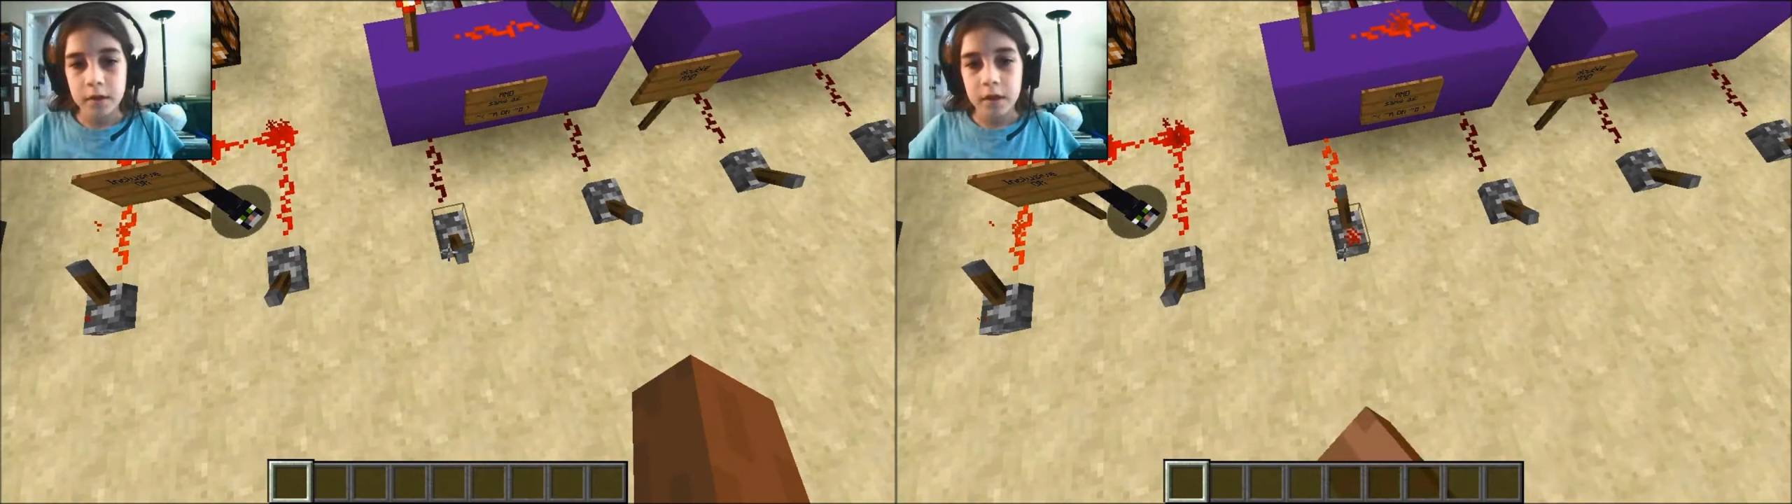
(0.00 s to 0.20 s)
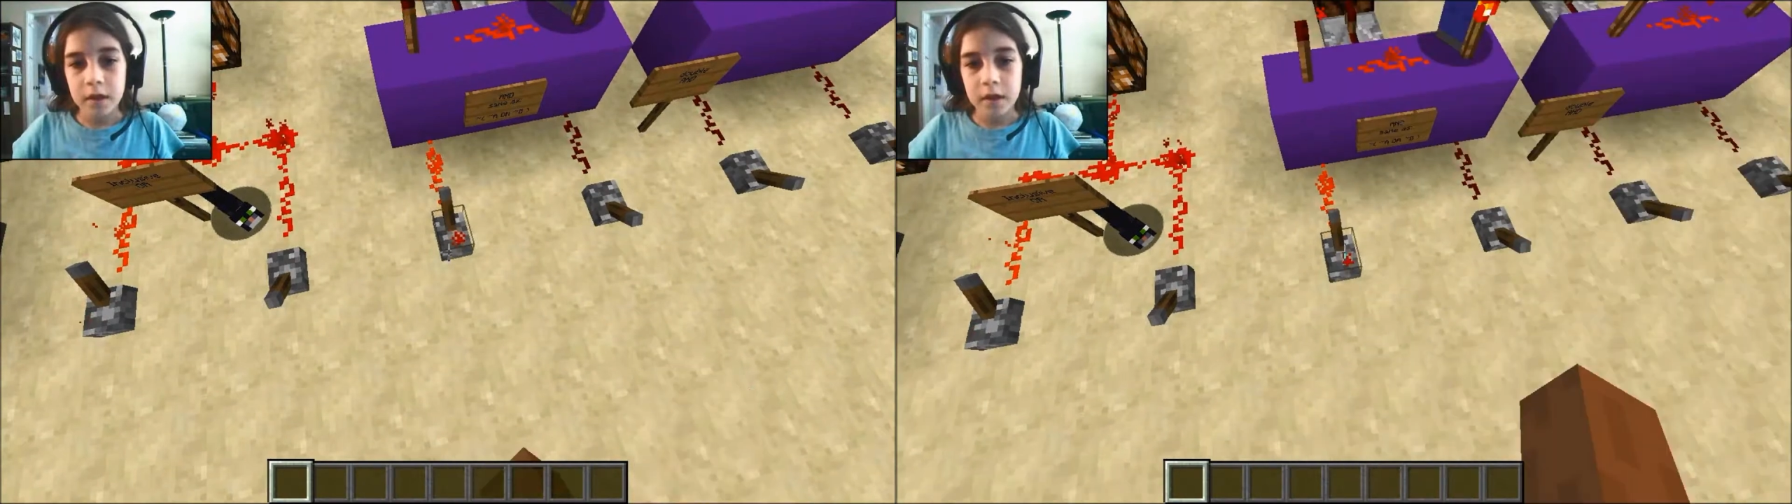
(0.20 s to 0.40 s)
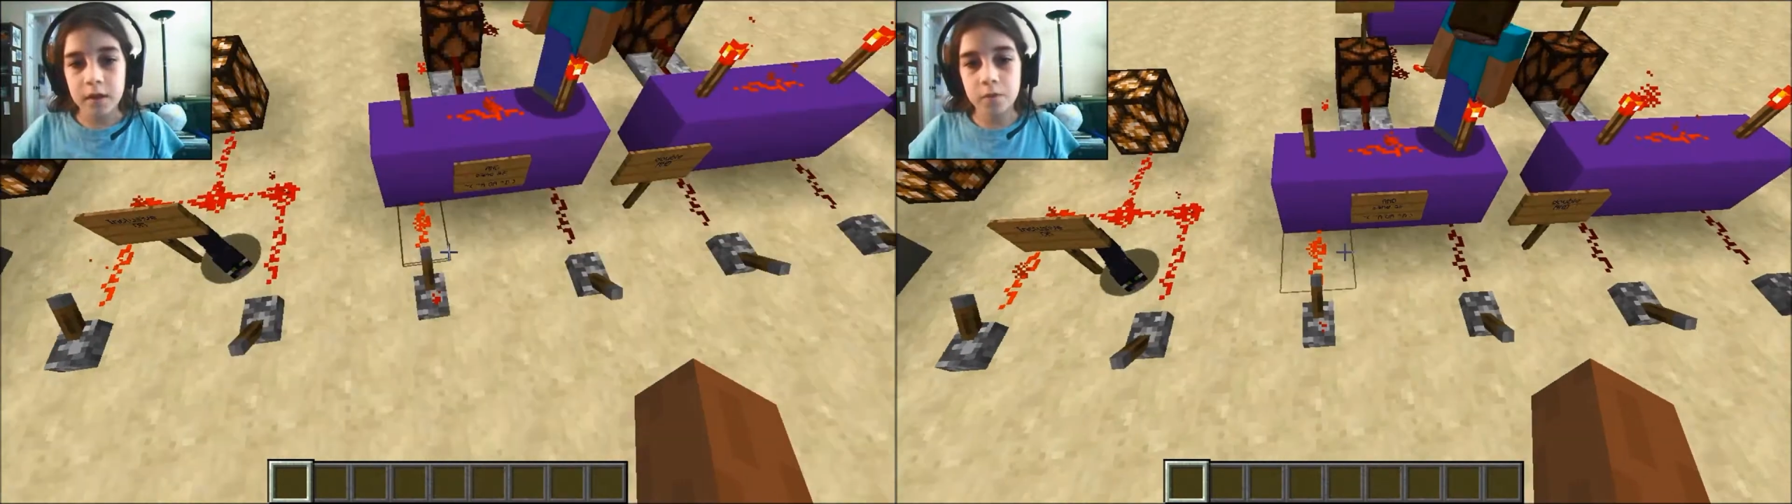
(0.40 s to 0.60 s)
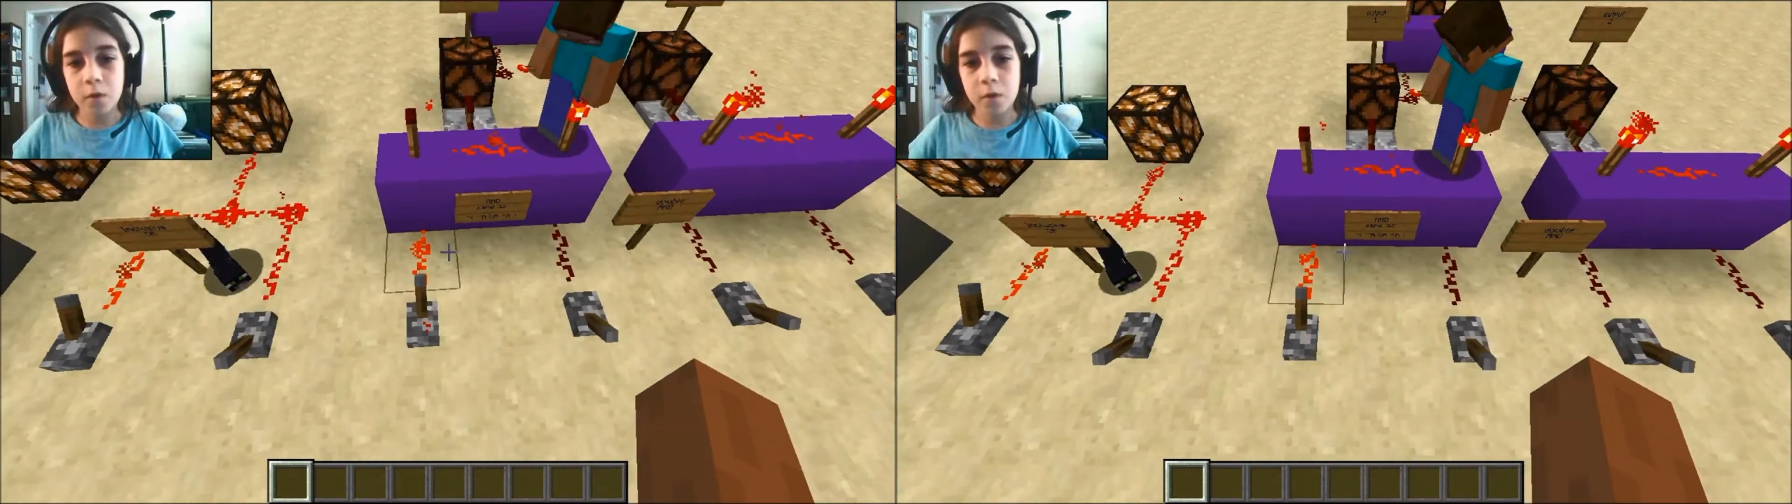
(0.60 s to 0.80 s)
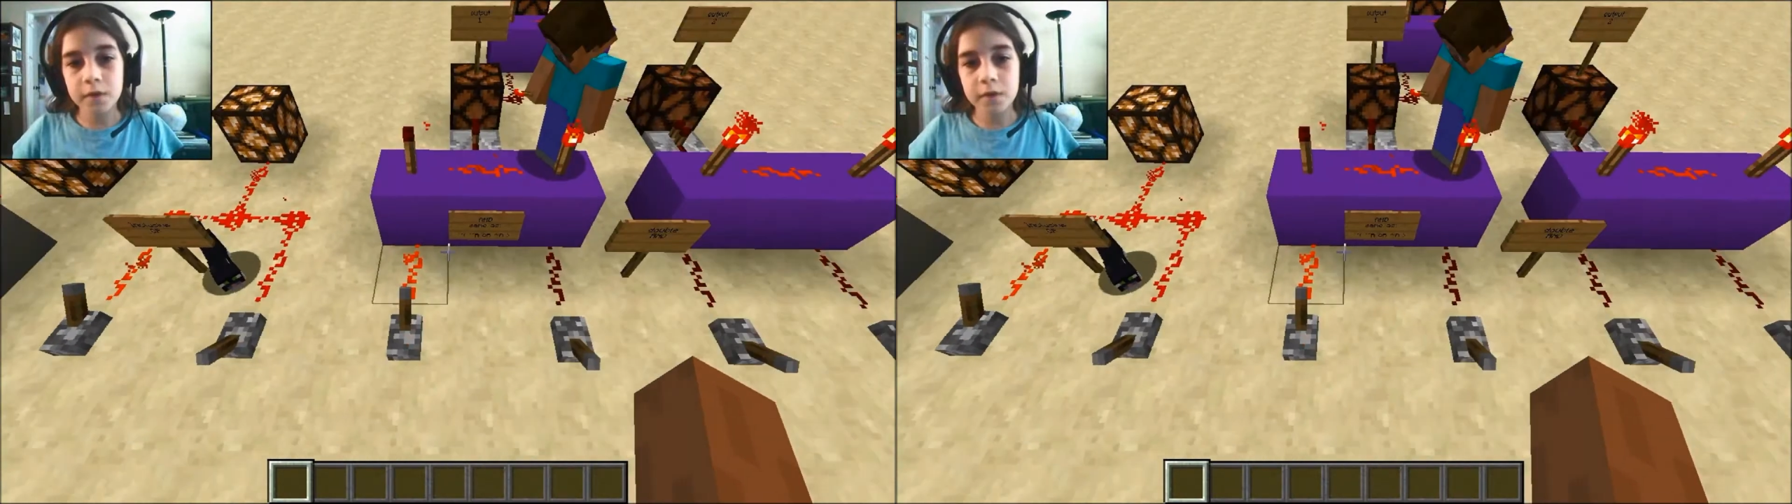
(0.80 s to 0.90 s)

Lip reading: if one of